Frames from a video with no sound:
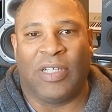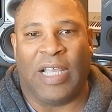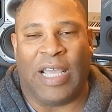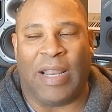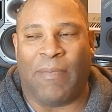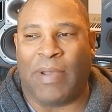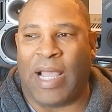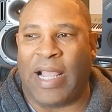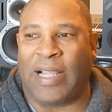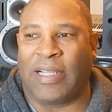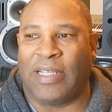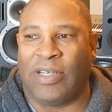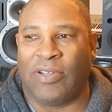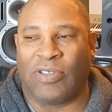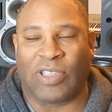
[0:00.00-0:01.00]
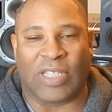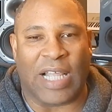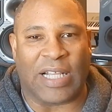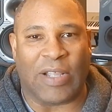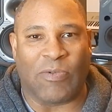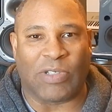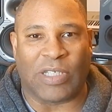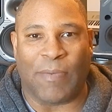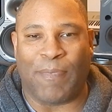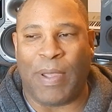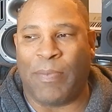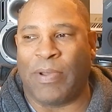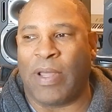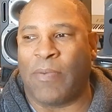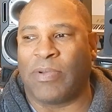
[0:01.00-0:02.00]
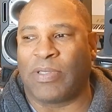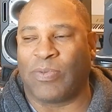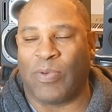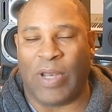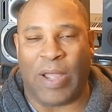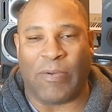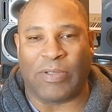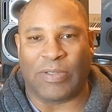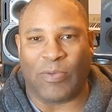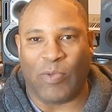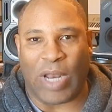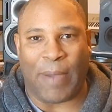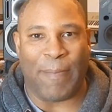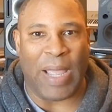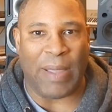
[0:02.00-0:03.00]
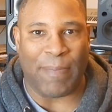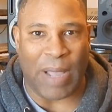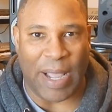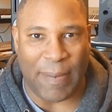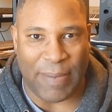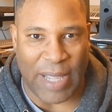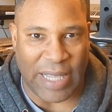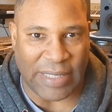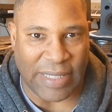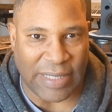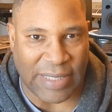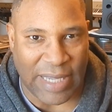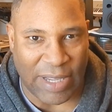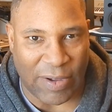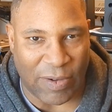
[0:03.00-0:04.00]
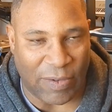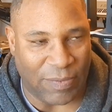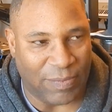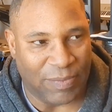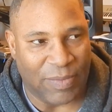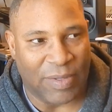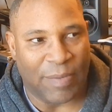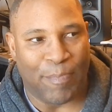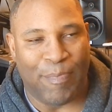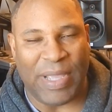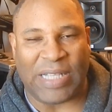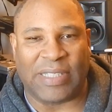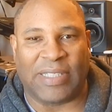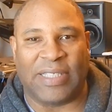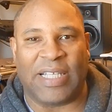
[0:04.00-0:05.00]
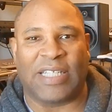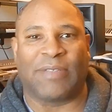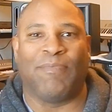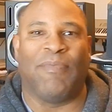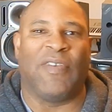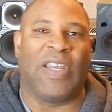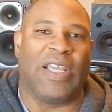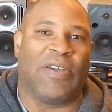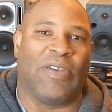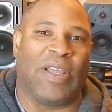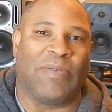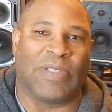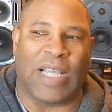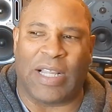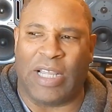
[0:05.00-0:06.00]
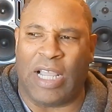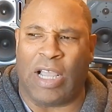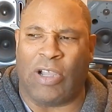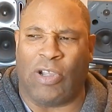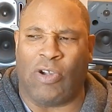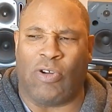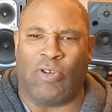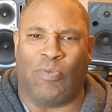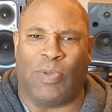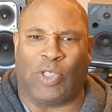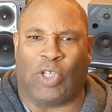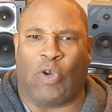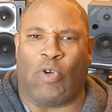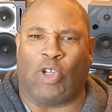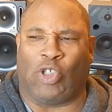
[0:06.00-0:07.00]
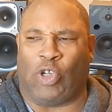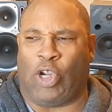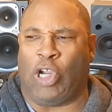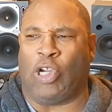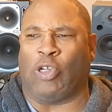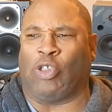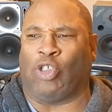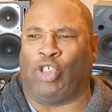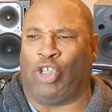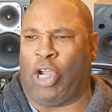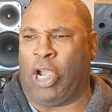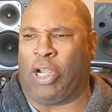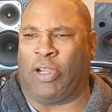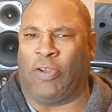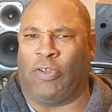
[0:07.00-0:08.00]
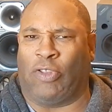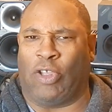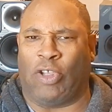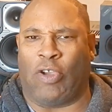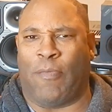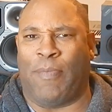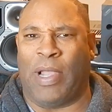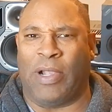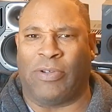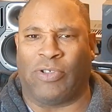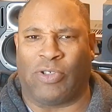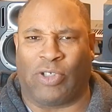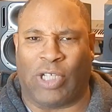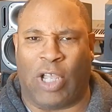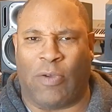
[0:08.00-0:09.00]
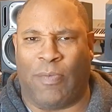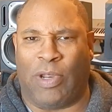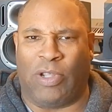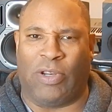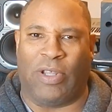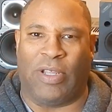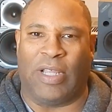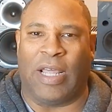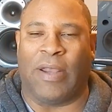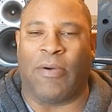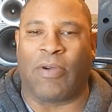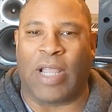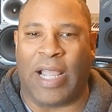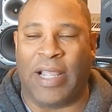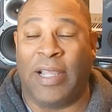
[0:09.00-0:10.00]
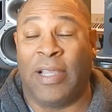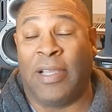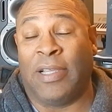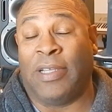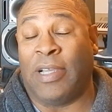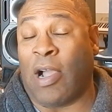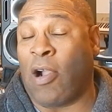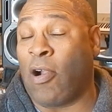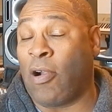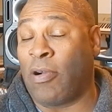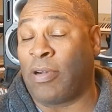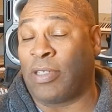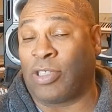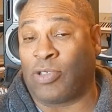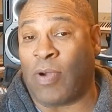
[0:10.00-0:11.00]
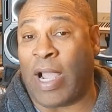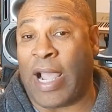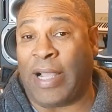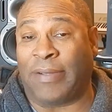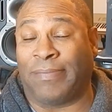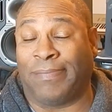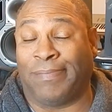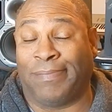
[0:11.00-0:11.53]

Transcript: and I'm like, just like there was some people that was when I made my SSL Big 6 video, they was like, yeah, you must go get your ears checked. You think your Behringer sound better than that? And okay, y'all heard the track.